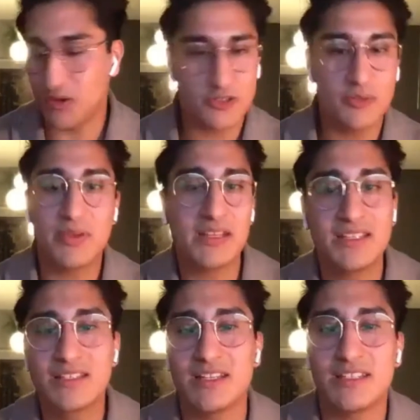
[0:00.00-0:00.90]
also been
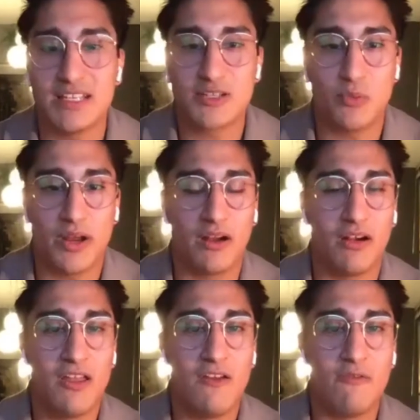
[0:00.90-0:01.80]
instances
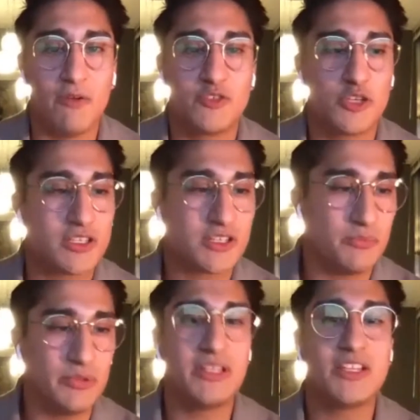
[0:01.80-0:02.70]
where we've just
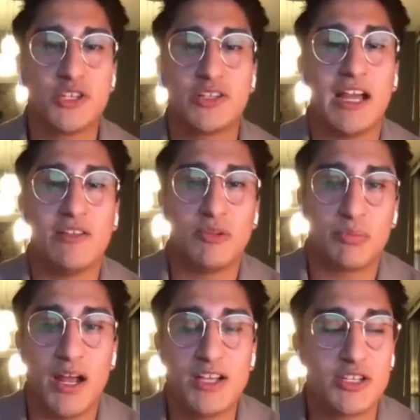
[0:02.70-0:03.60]
completely shut down the
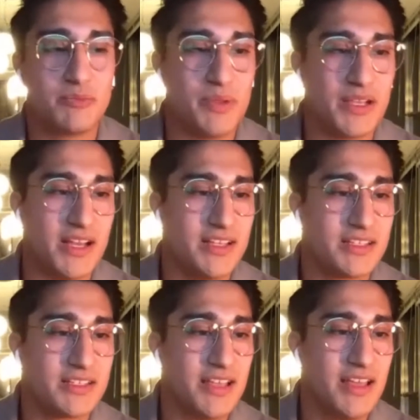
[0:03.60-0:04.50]
project
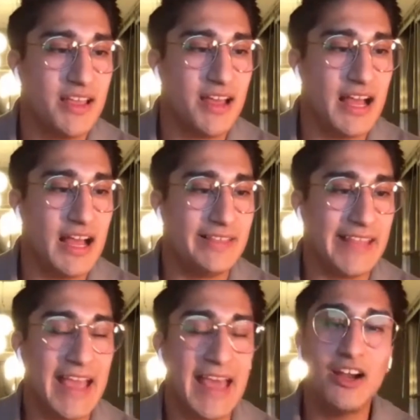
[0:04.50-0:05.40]
because
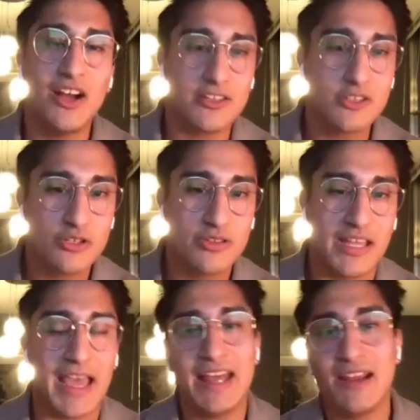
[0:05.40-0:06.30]
they had a hunch,
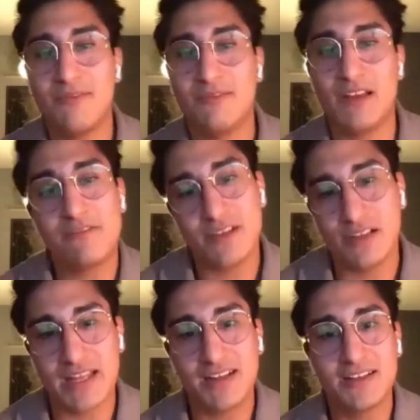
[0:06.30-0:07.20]
they had a
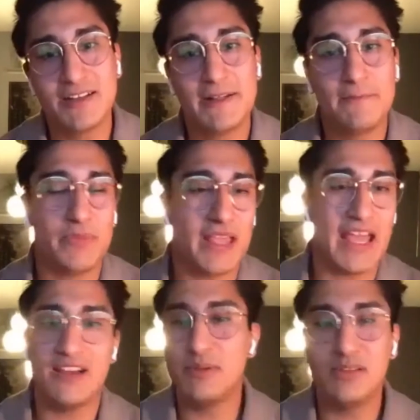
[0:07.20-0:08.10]
feeling, they
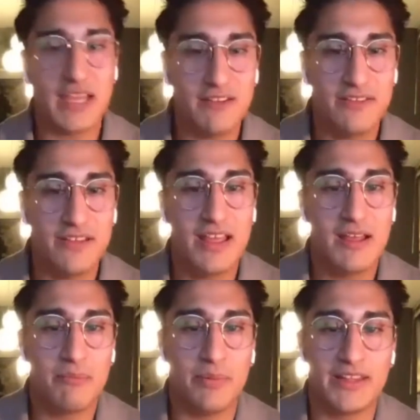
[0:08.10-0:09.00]
had a belief,
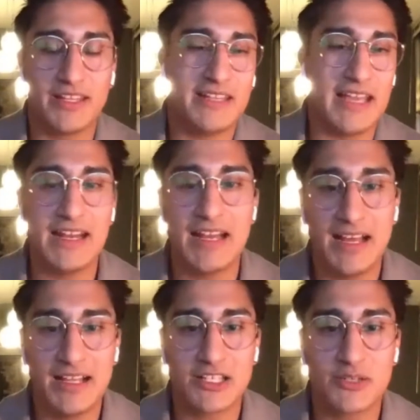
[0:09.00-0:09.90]
but the
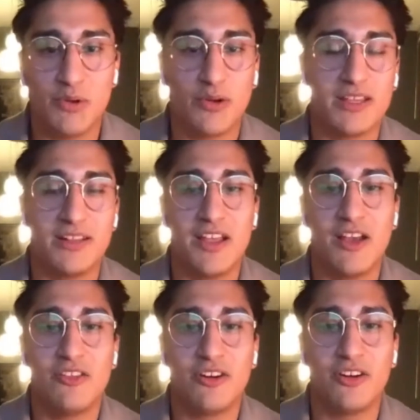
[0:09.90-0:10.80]
data spoke in the
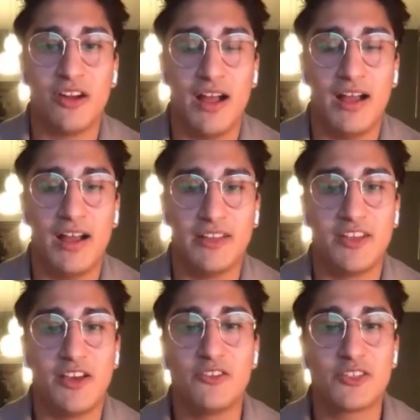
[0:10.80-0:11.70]
other on
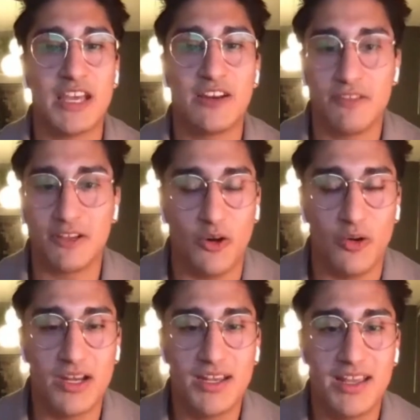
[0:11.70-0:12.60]
the other side of the
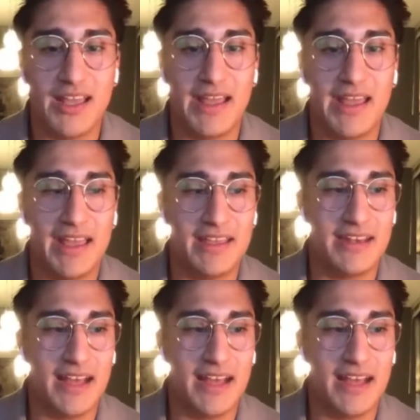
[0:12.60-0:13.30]
coin, and